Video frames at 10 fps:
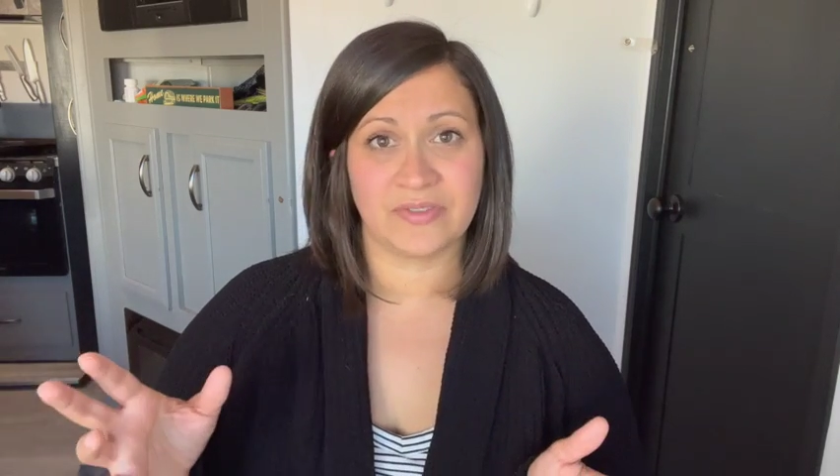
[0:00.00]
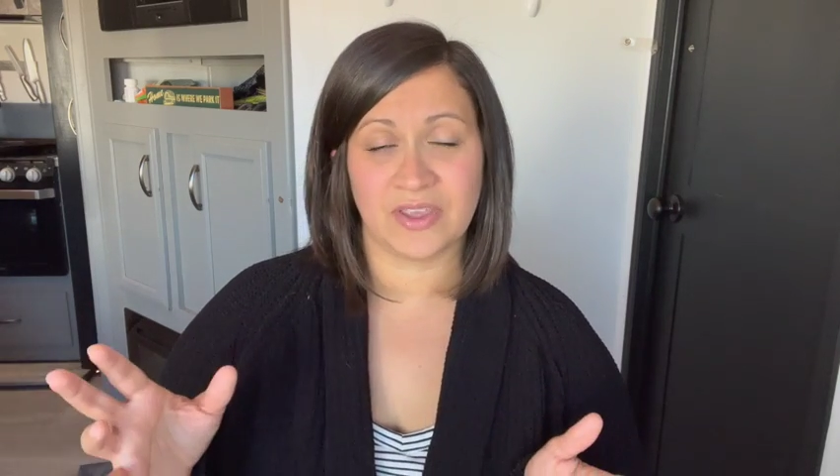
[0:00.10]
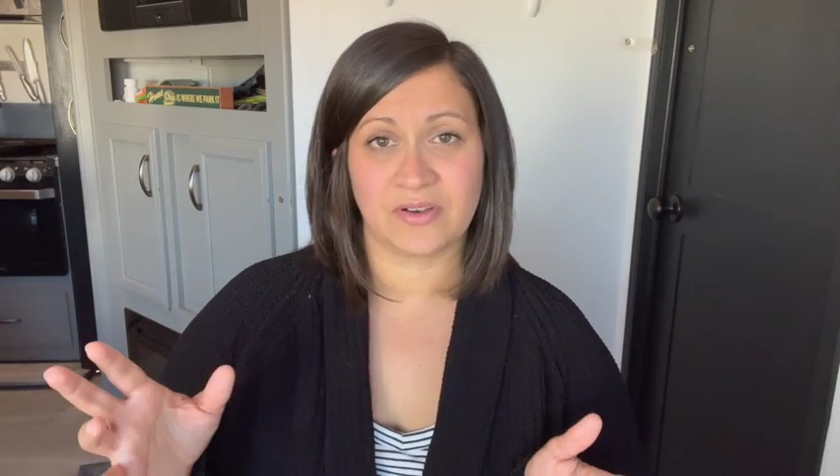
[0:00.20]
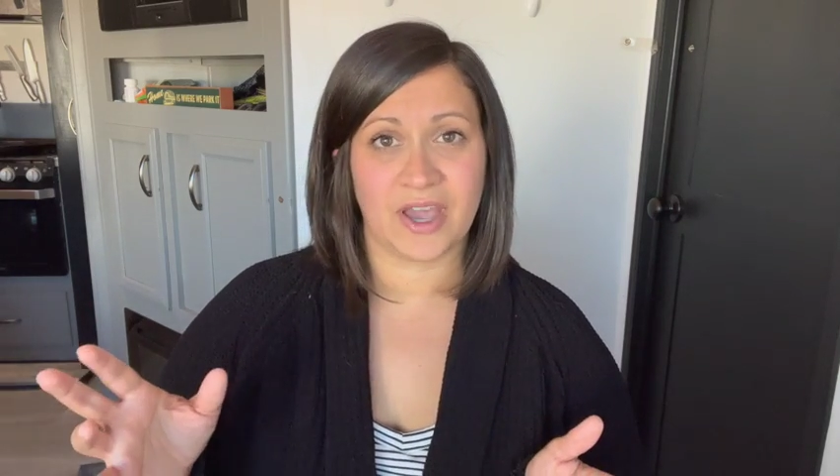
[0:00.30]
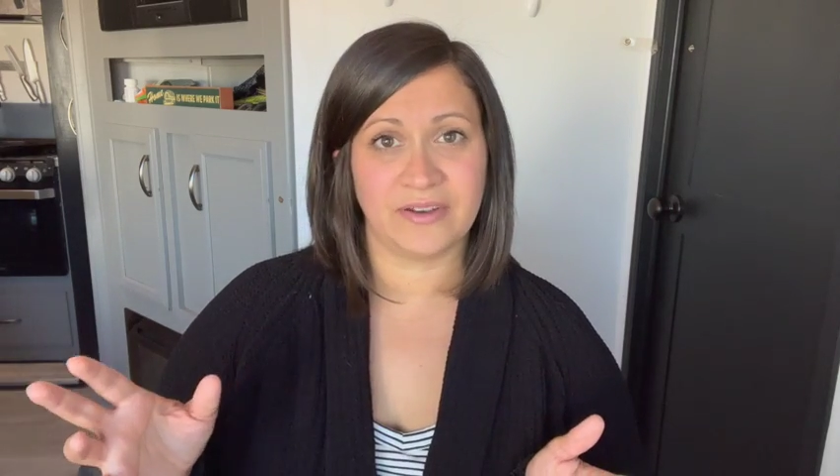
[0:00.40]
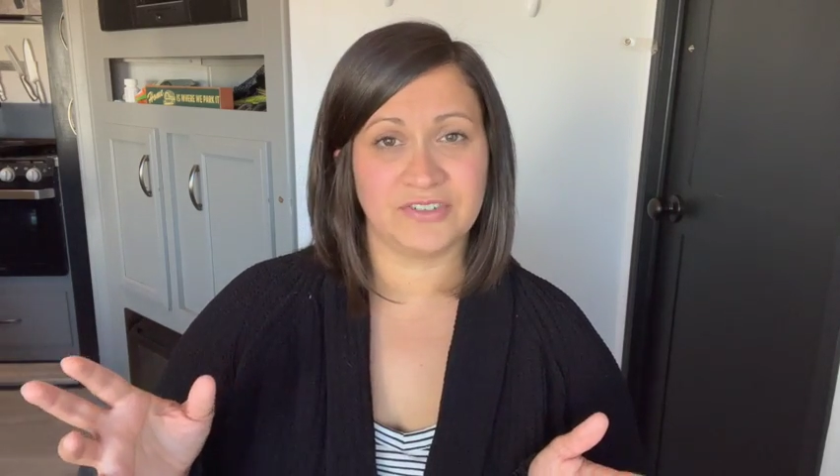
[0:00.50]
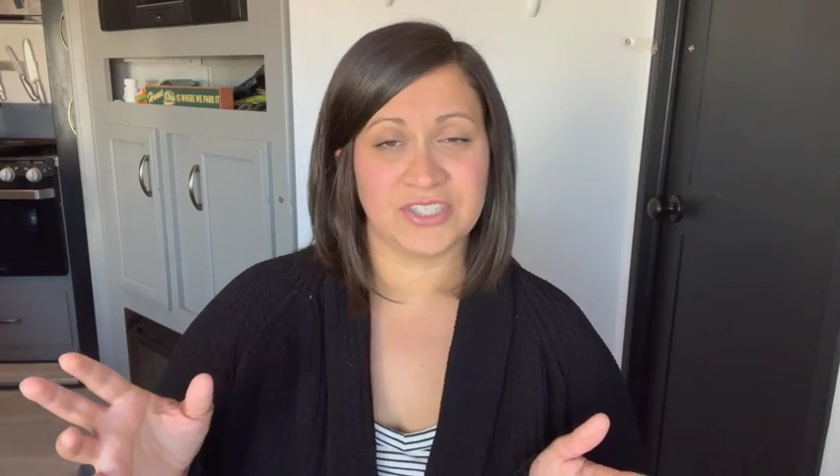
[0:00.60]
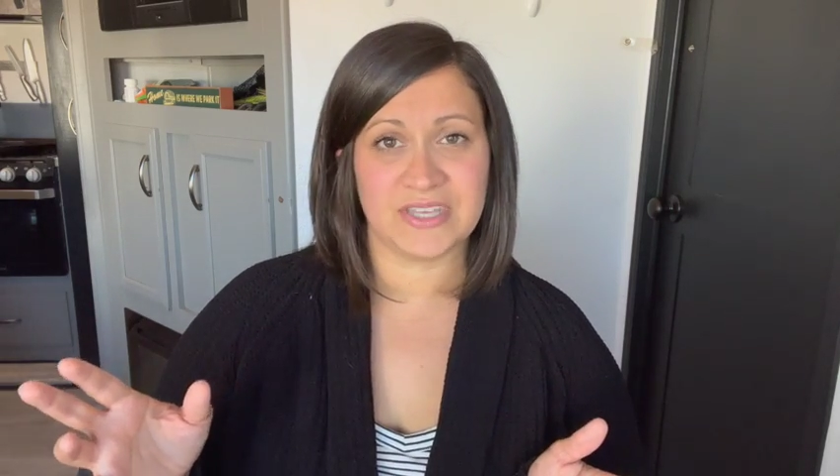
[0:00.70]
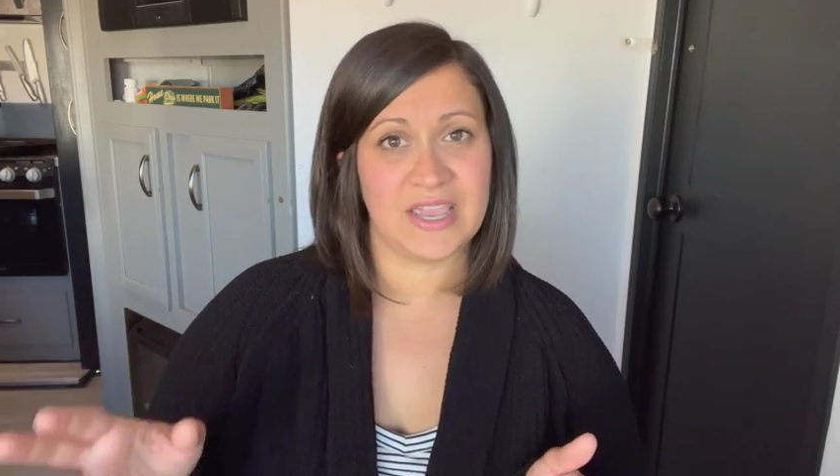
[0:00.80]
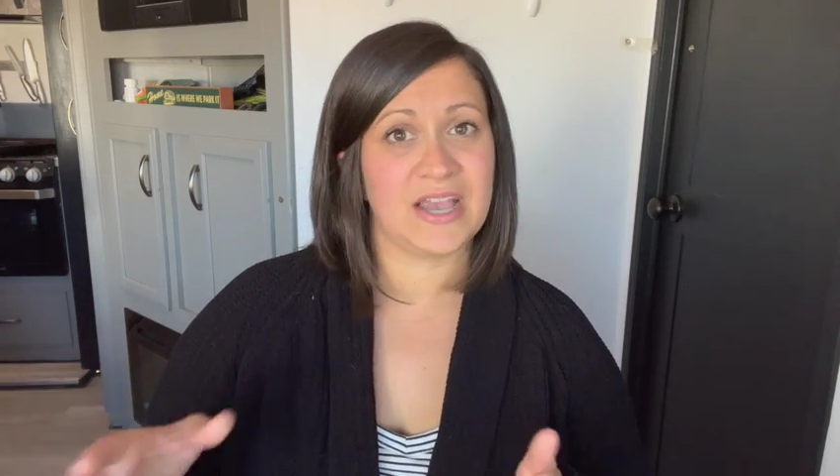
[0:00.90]
that you'll kind of just
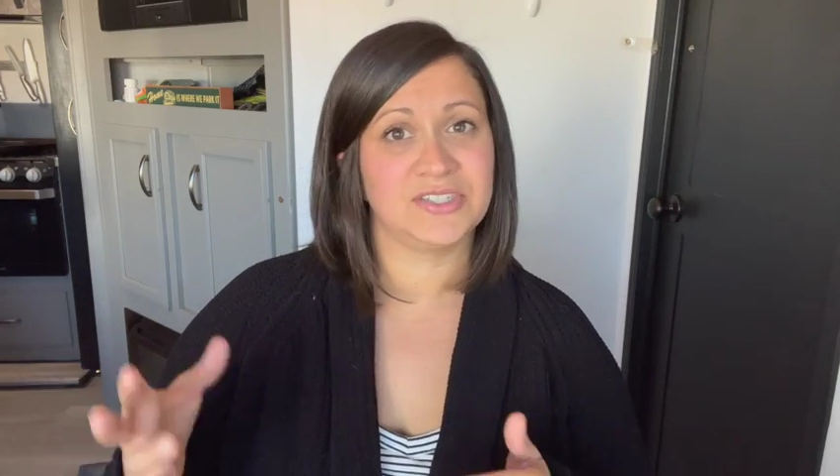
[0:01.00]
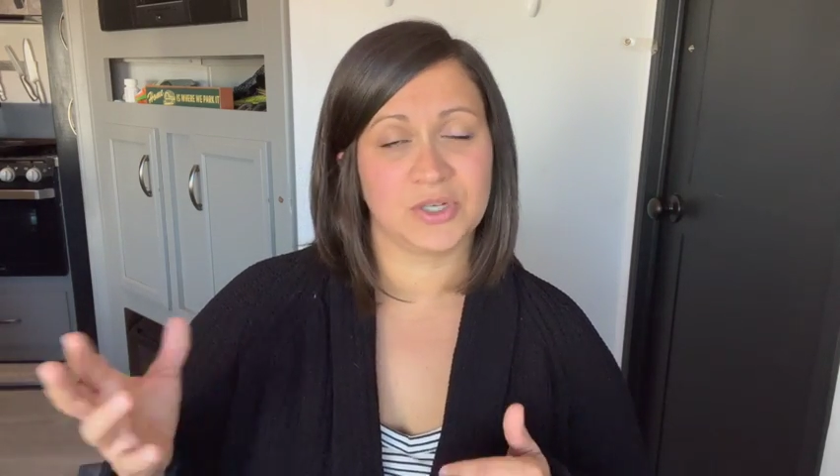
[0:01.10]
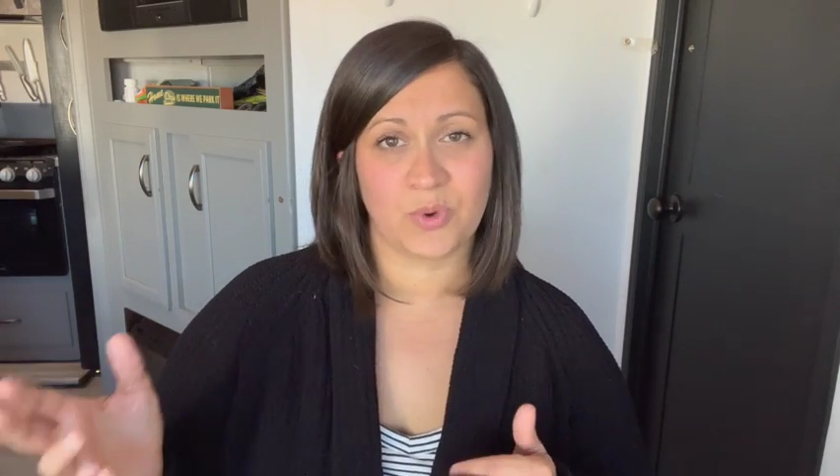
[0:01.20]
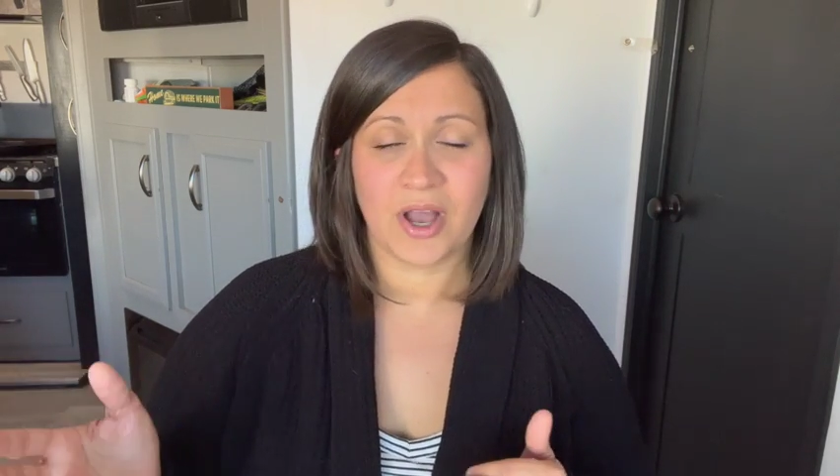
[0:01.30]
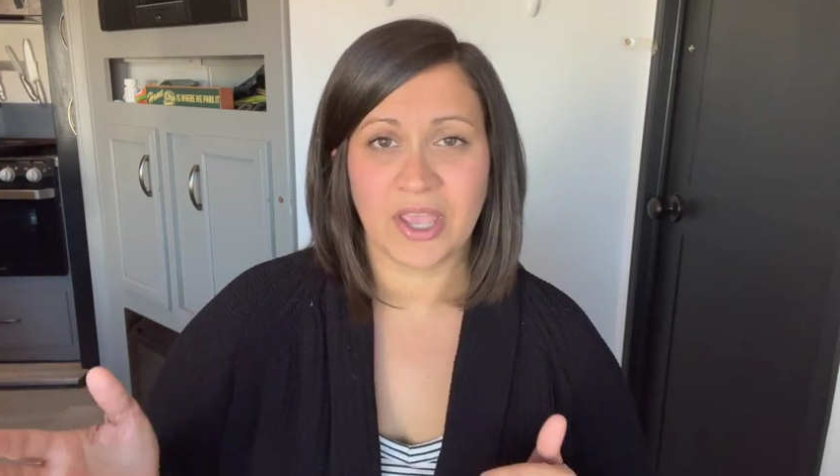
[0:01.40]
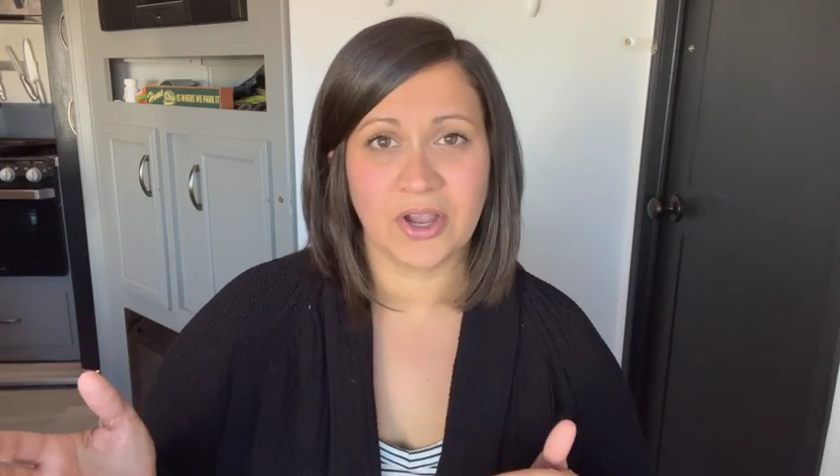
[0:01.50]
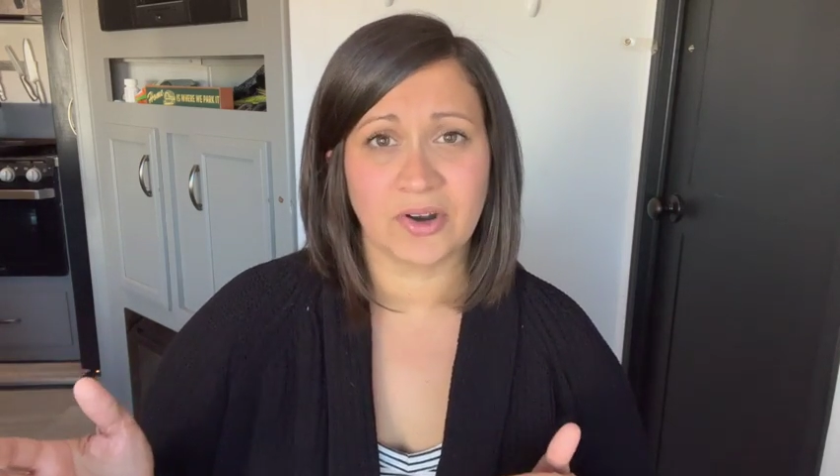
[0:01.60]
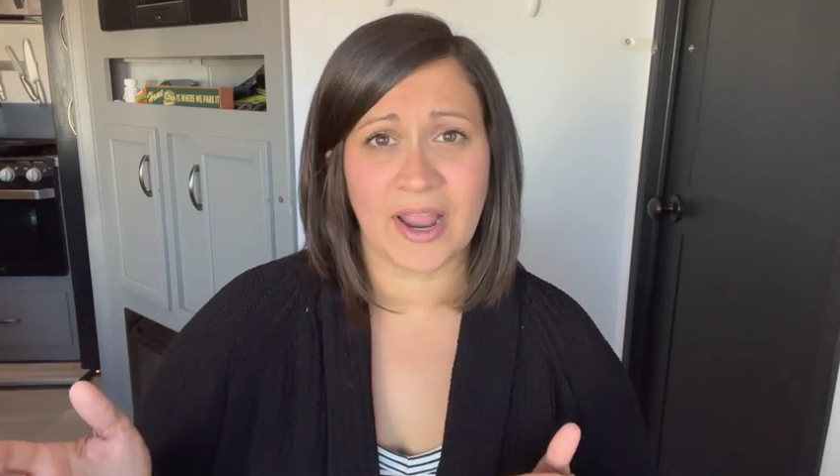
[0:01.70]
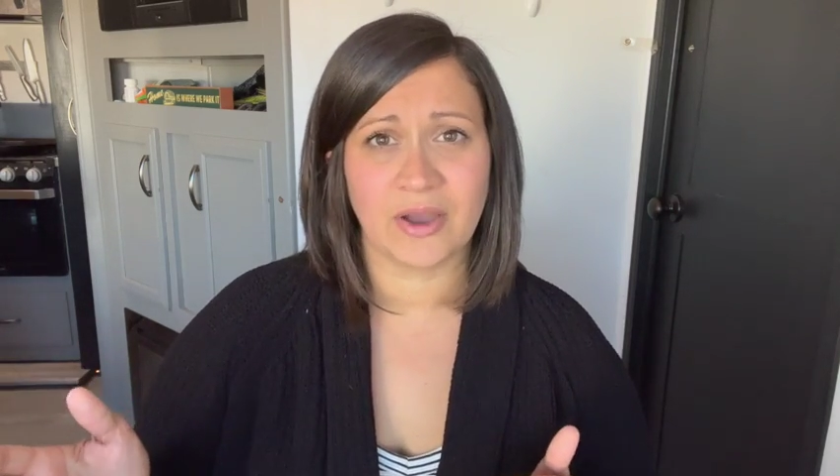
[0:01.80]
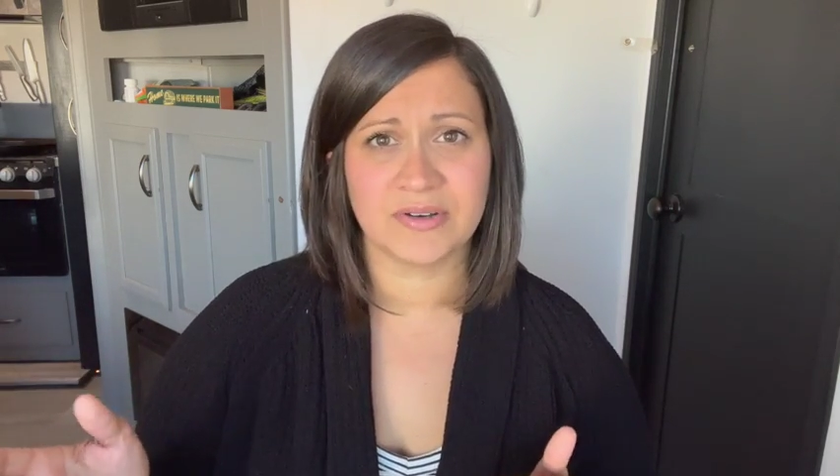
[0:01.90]
see as you're walking
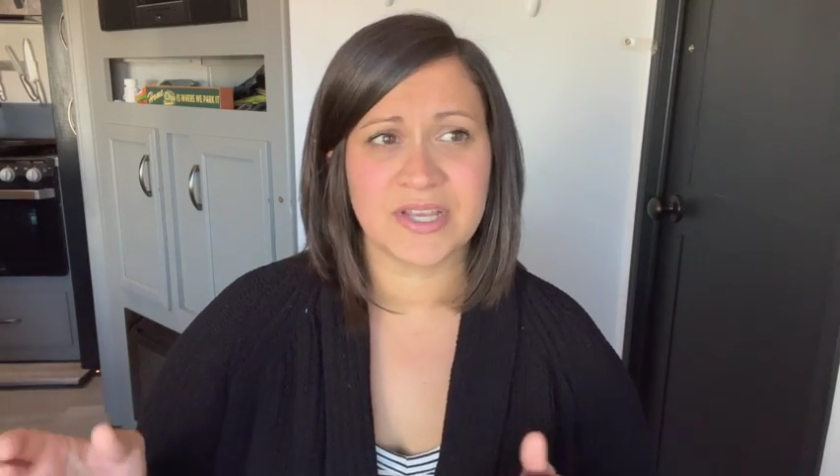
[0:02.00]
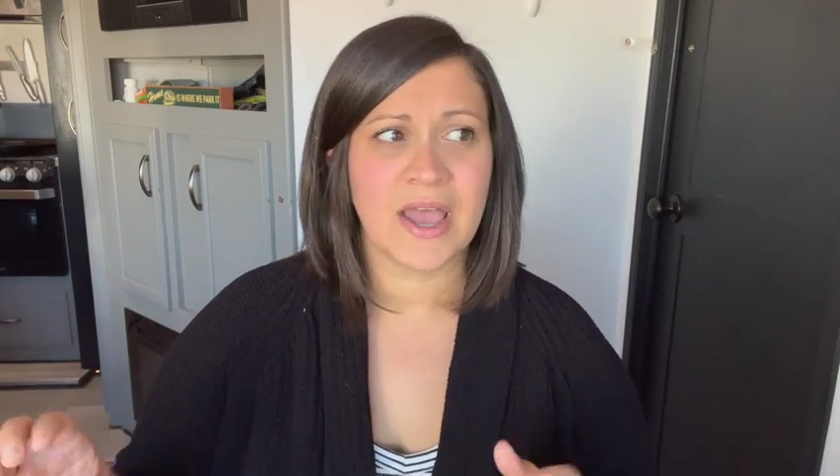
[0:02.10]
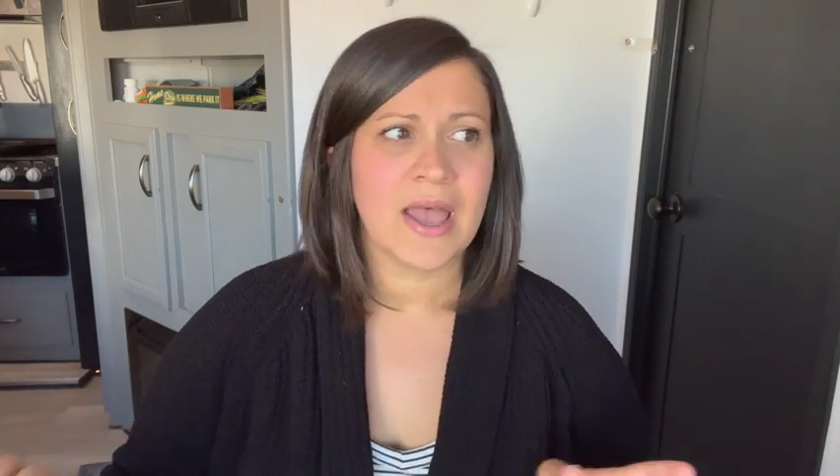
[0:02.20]
around.